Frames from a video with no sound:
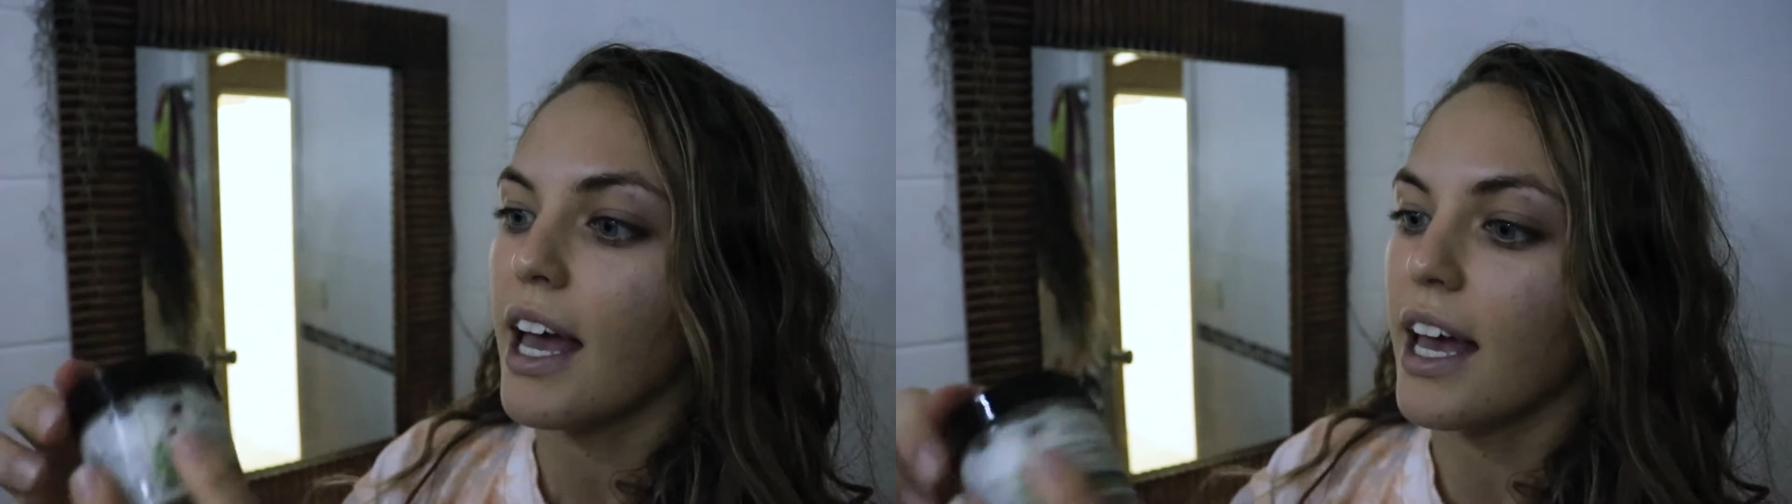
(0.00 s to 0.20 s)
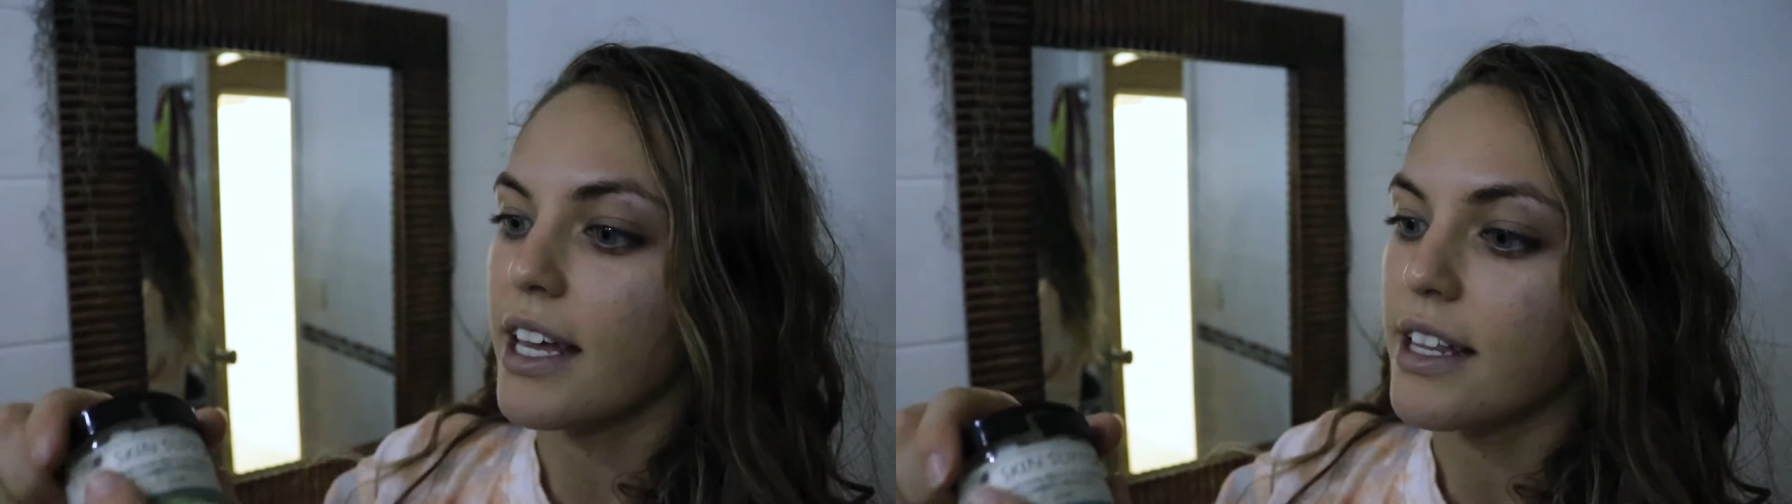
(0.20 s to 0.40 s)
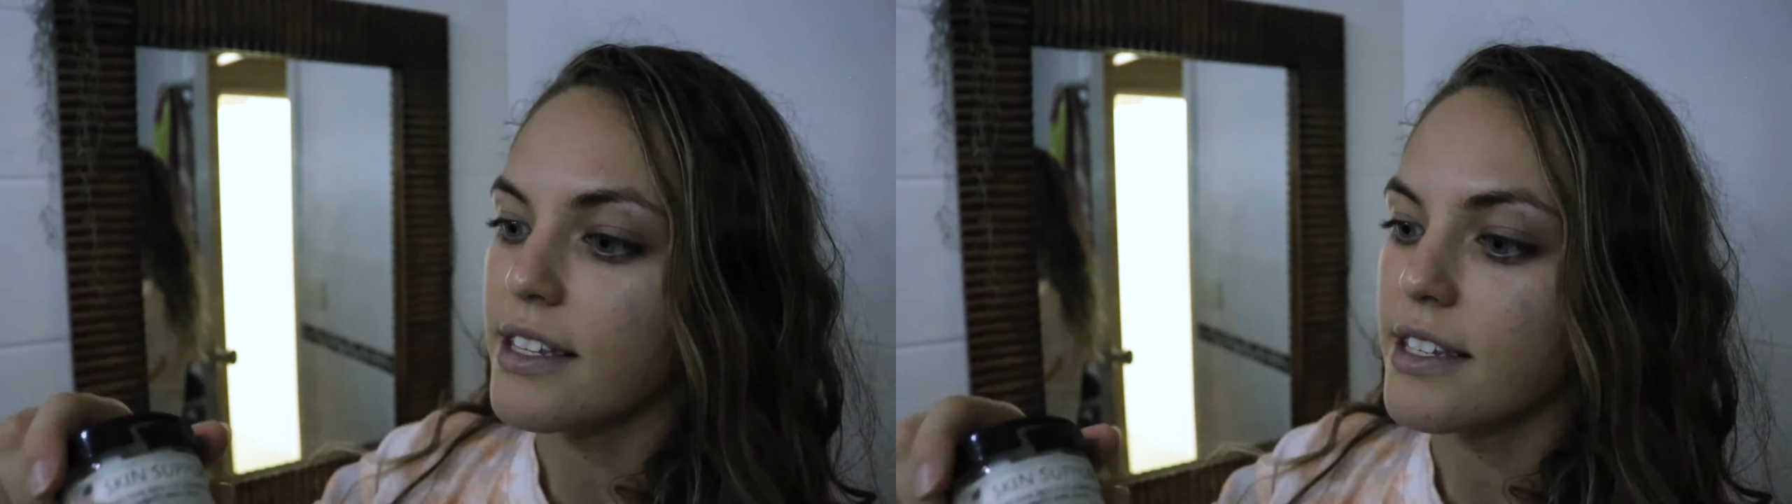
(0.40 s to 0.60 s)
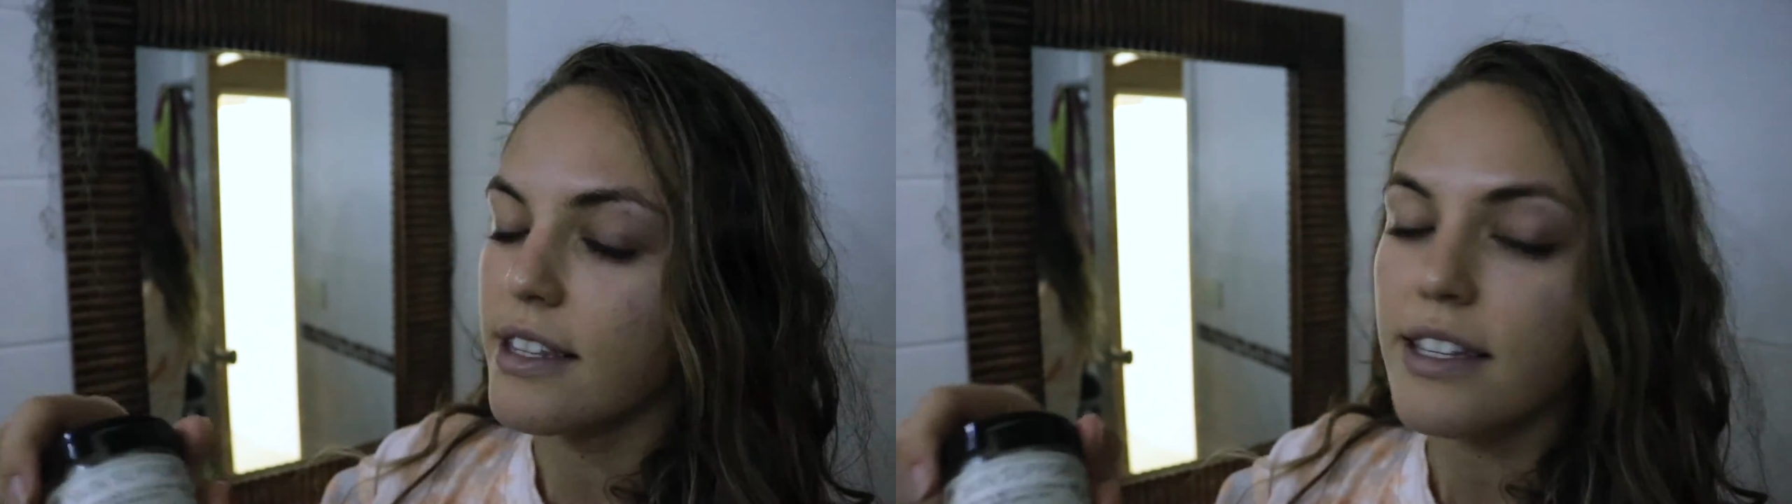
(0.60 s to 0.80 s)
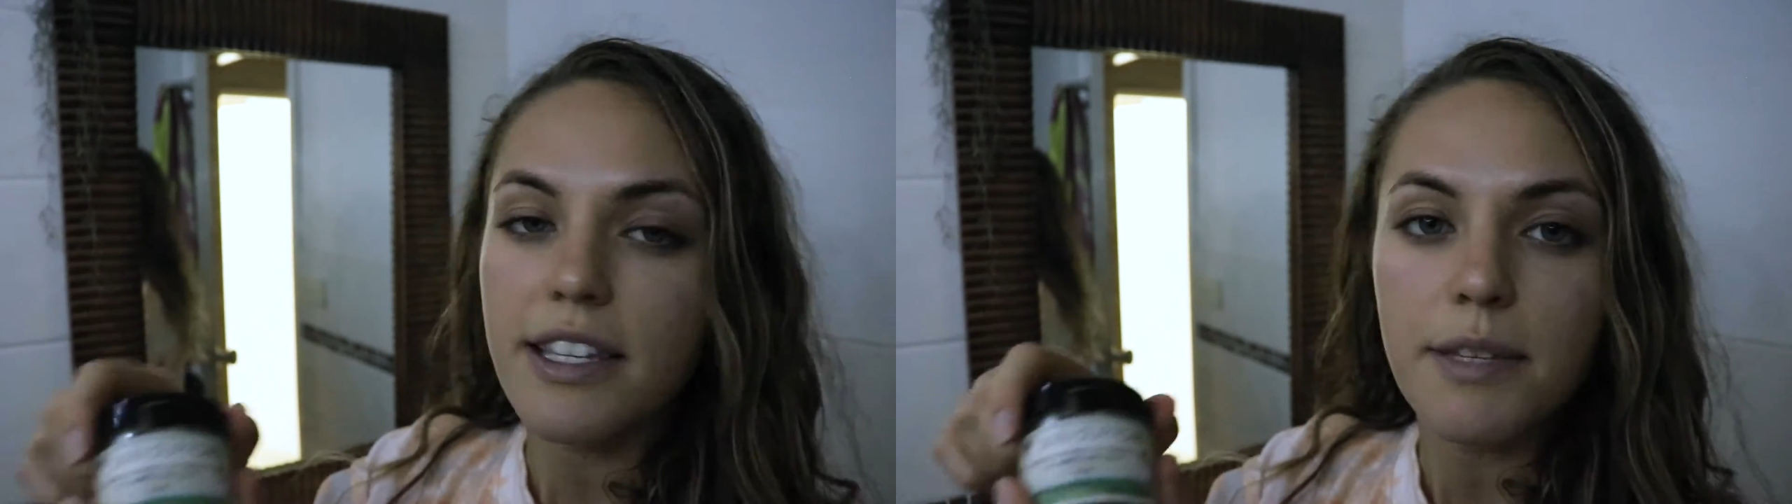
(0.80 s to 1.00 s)
and
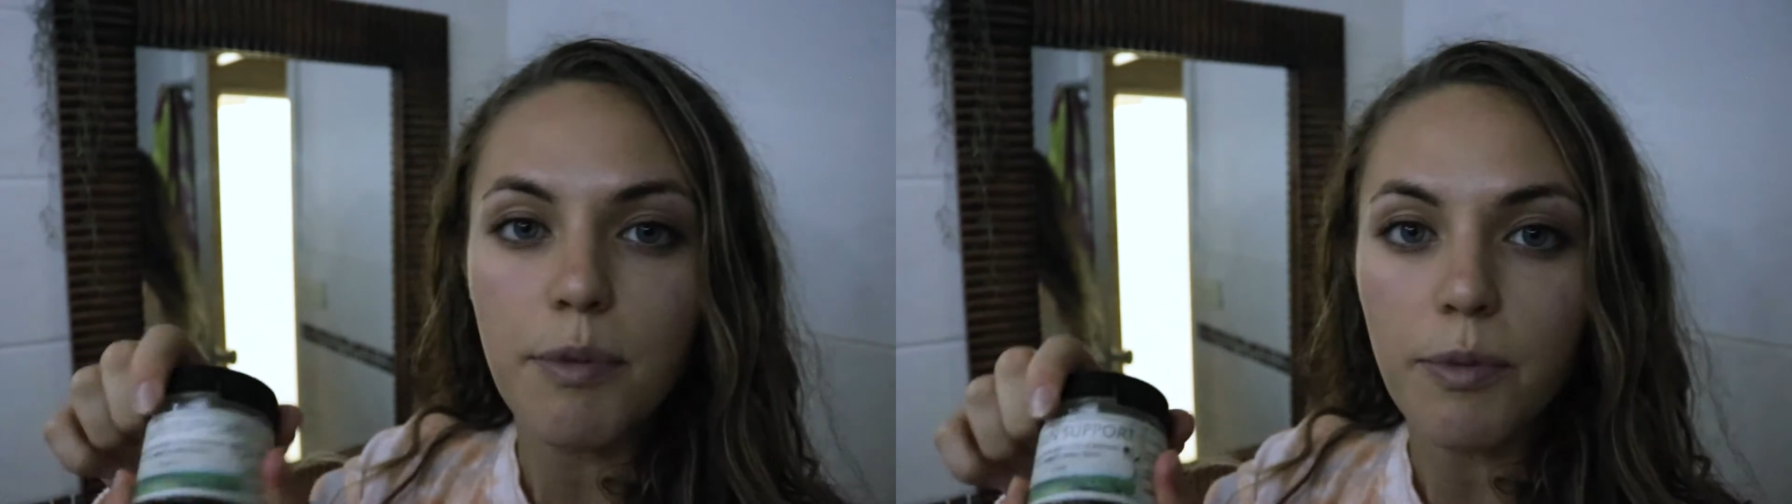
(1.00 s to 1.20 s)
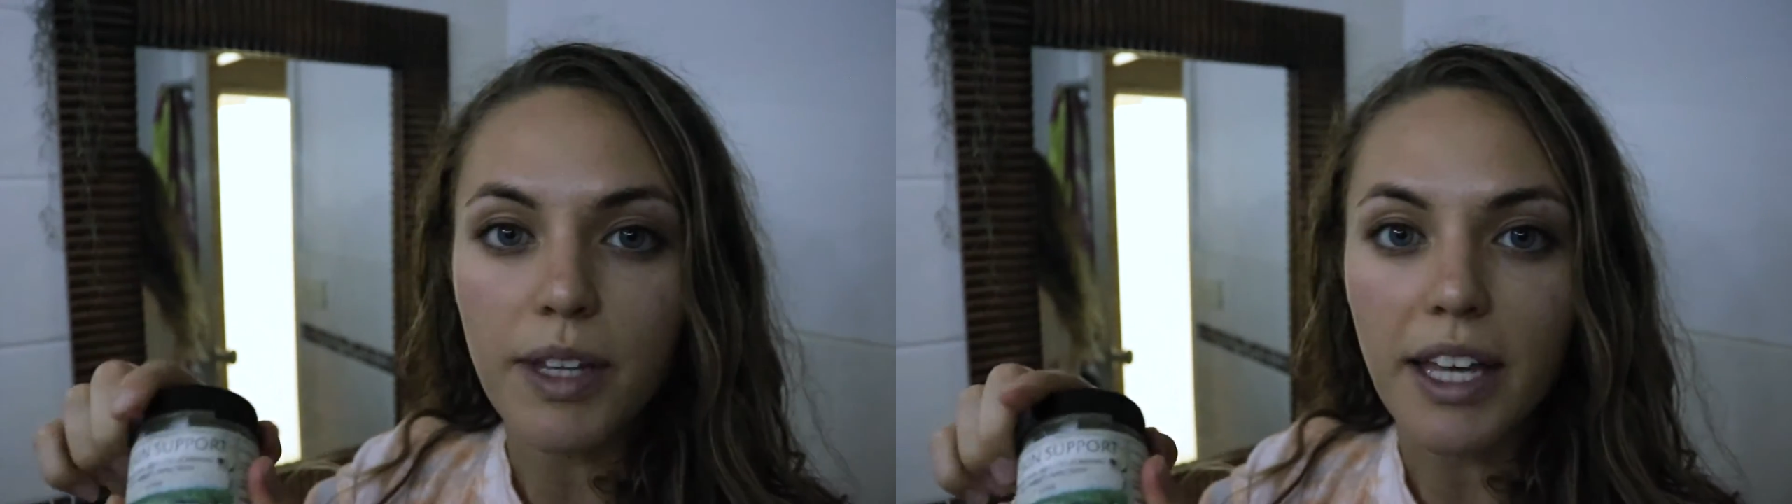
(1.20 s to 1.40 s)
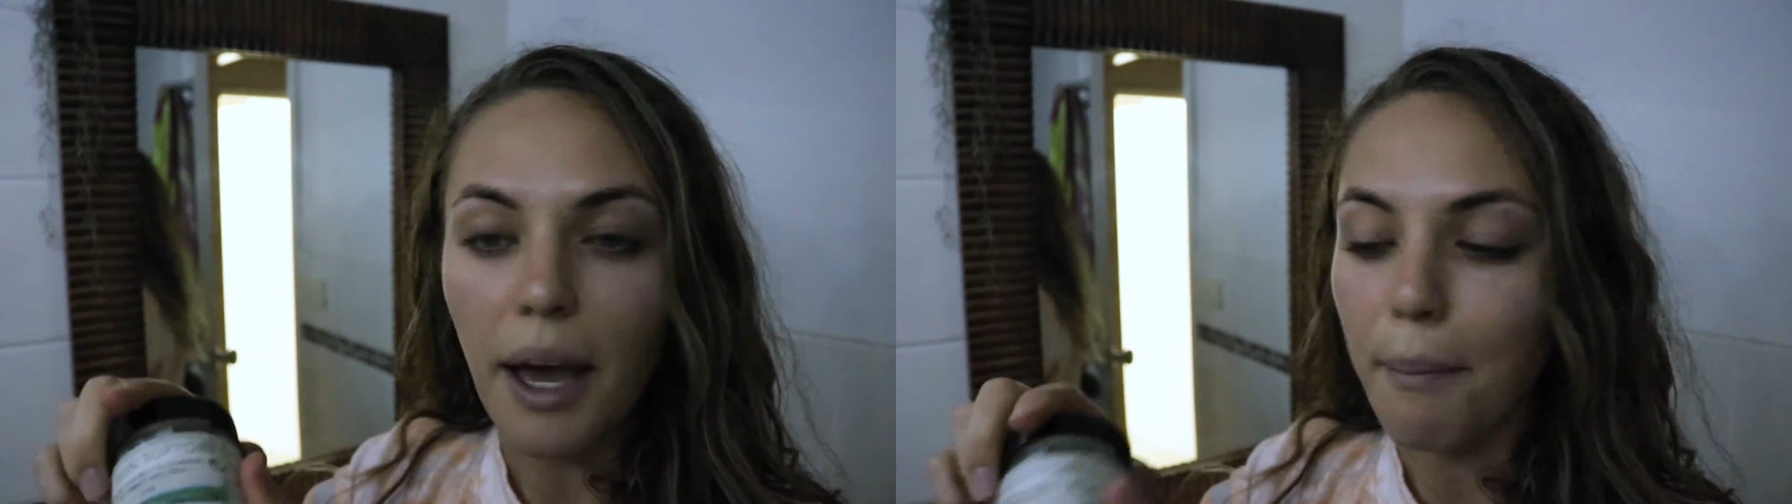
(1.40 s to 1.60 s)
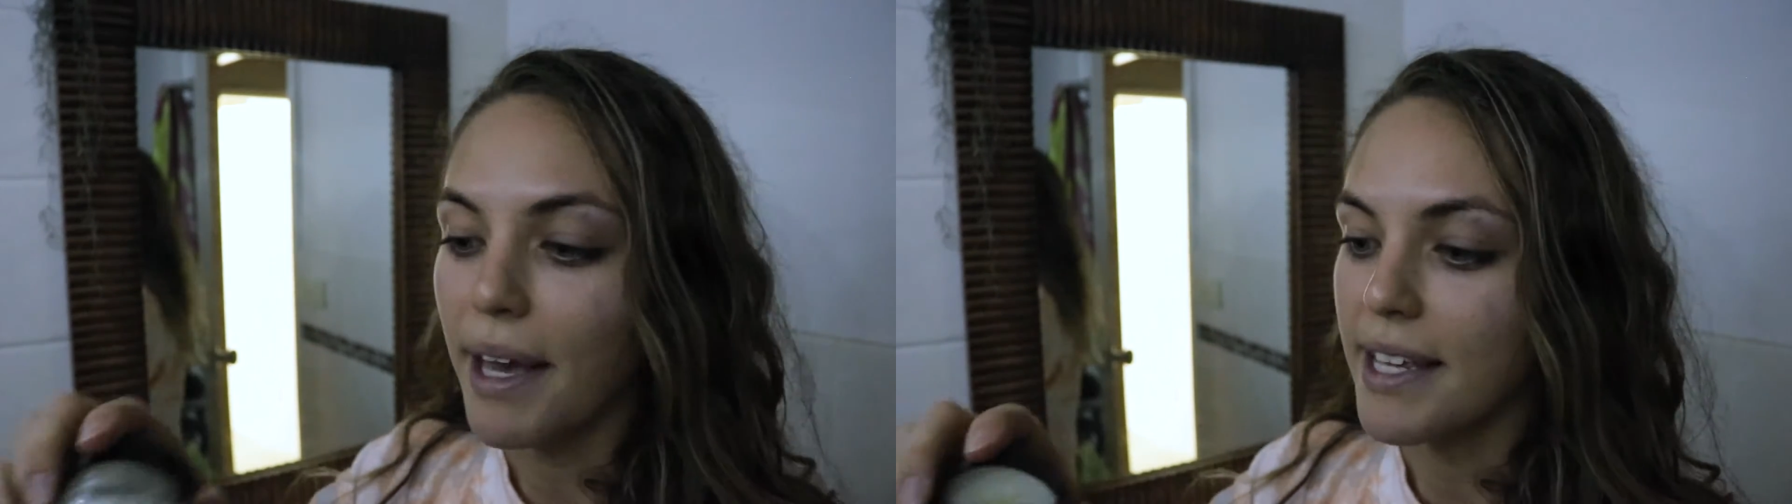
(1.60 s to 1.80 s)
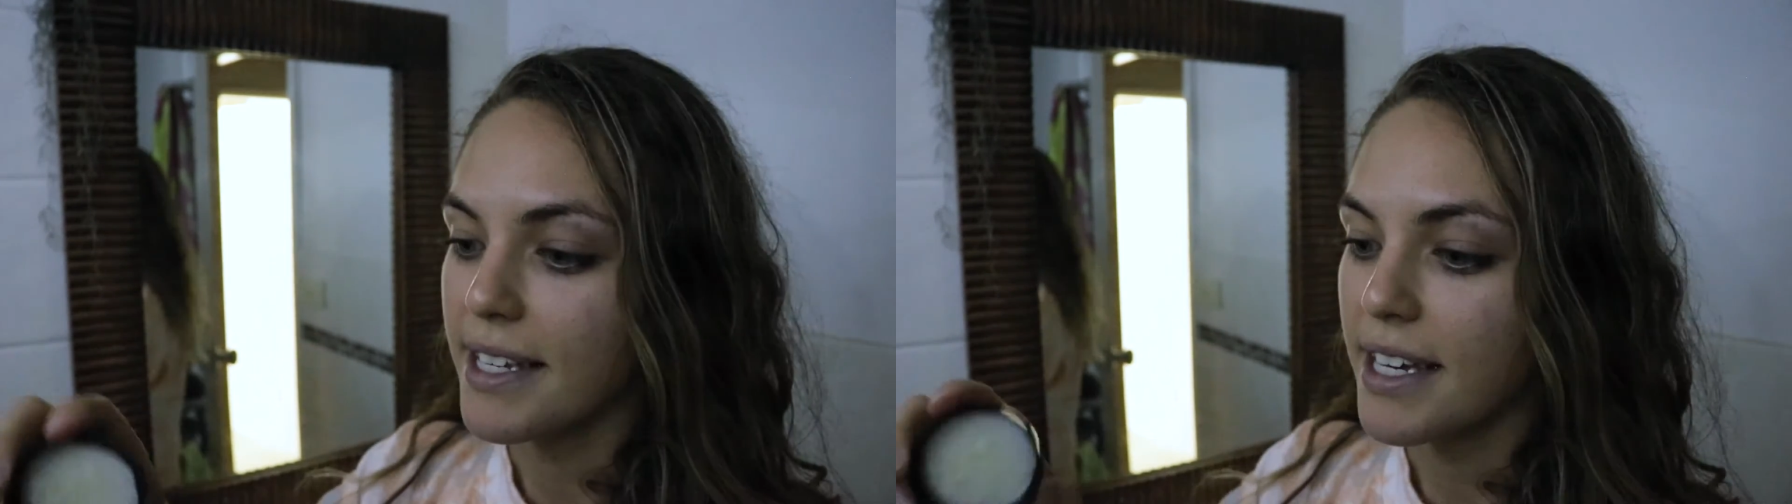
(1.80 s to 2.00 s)
this has been really
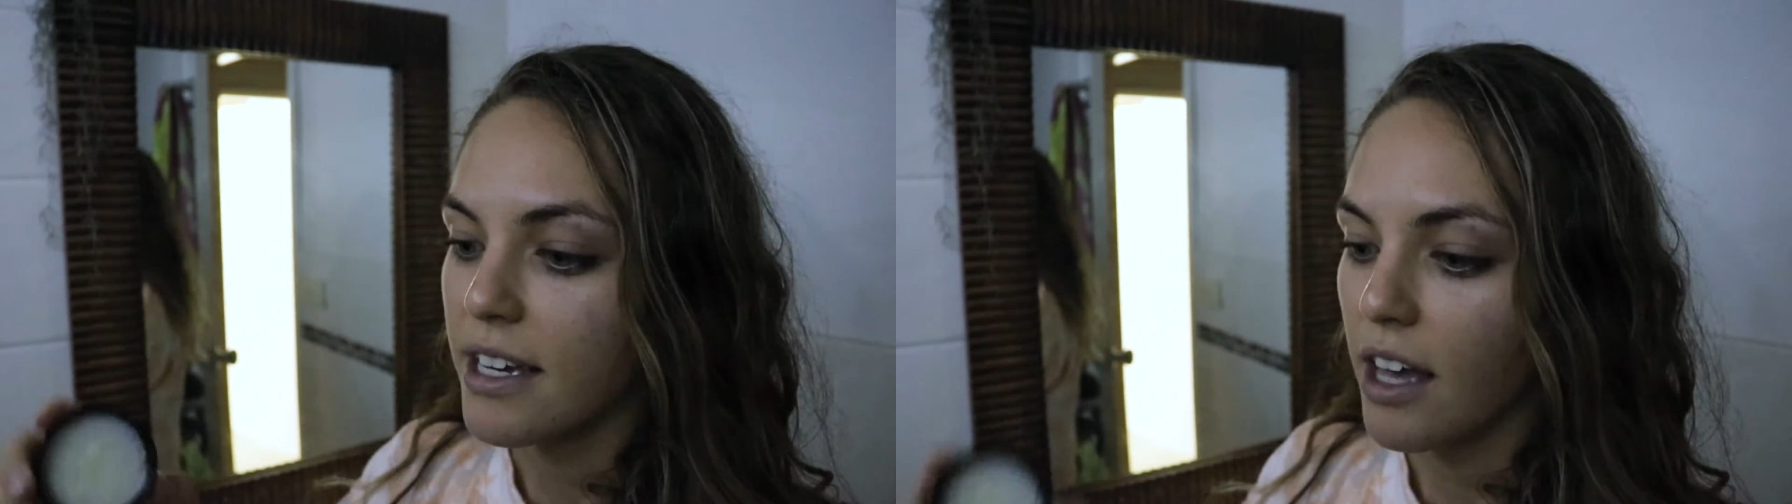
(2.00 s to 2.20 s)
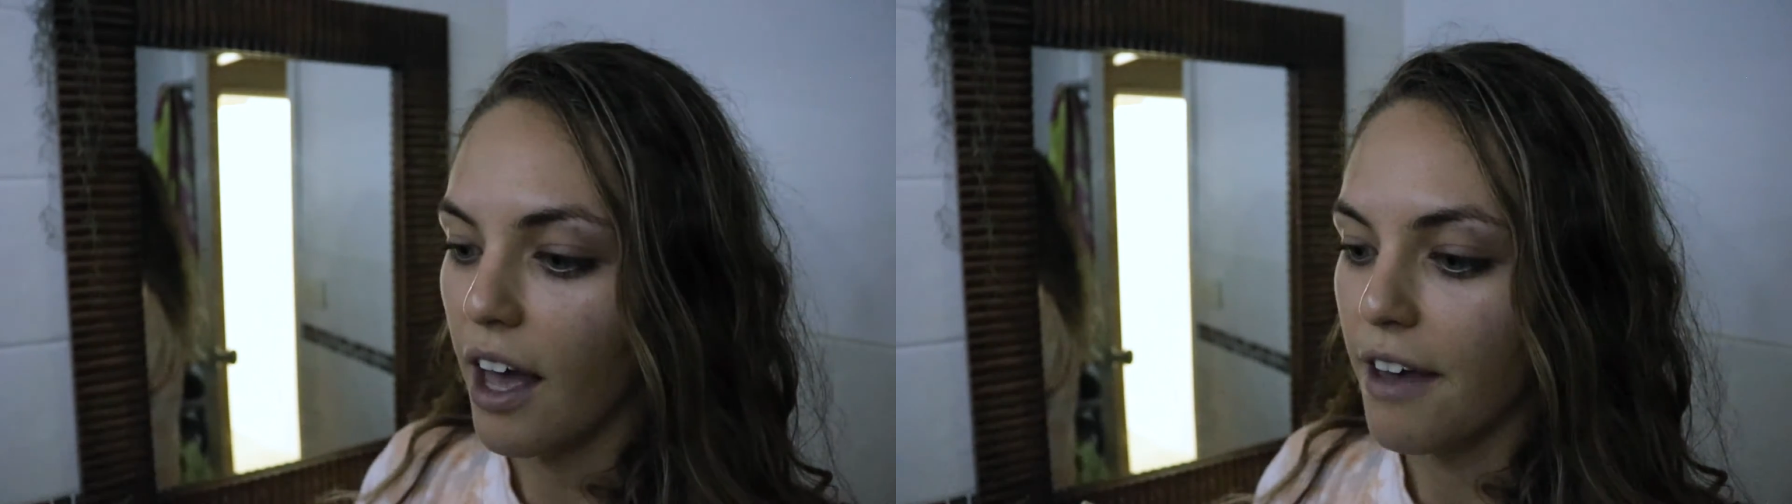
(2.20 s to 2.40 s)
amazing.